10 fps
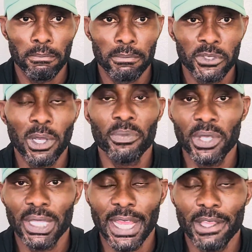
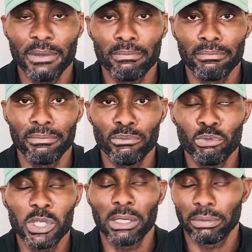something that
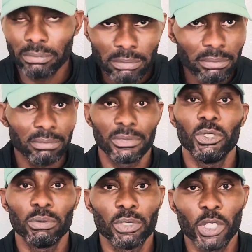deal to